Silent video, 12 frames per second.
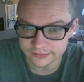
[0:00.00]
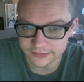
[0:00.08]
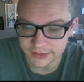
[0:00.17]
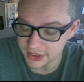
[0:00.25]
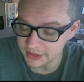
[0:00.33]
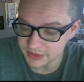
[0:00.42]

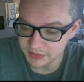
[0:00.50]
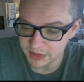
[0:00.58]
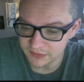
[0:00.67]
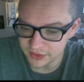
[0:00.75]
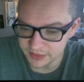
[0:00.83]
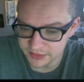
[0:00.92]
the teams speak
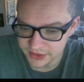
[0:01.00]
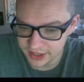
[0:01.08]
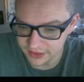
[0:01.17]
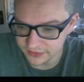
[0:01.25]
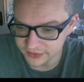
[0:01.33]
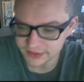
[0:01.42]
for
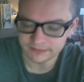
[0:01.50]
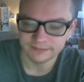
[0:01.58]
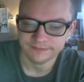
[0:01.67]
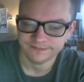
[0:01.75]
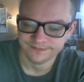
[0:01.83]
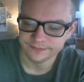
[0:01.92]
themselves.
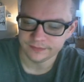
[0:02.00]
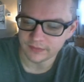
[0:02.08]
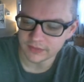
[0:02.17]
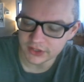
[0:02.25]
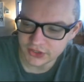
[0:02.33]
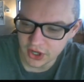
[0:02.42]

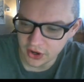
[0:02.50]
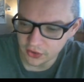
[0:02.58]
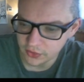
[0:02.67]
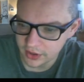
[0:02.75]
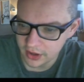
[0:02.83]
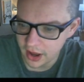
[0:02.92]
So,
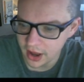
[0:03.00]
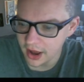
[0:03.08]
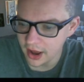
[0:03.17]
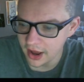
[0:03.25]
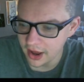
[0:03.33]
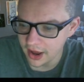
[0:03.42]

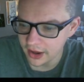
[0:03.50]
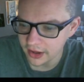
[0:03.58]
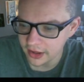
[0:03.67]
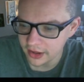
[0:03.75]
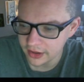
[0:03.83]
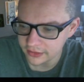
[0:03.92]

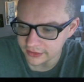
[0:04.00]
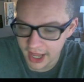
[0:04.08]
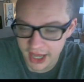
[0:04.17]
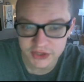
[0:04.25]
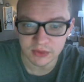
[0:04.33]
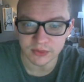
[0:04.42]

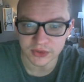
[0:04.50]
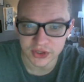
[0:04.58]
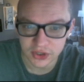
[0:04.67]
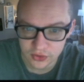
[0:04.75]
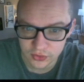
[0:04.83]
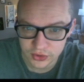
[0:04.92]
last week was
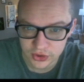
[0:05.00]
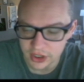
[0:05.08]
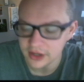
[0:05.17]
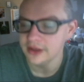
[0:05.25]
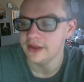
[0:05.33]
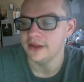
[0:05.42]
huge.
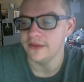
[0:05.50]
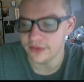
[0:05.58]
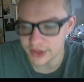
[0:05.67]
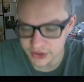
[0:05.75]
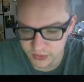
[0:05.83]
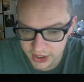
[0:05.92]

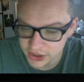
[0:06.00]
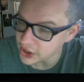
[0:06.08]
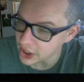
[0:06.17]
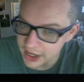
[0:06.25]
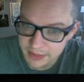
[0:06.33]
This week, gonna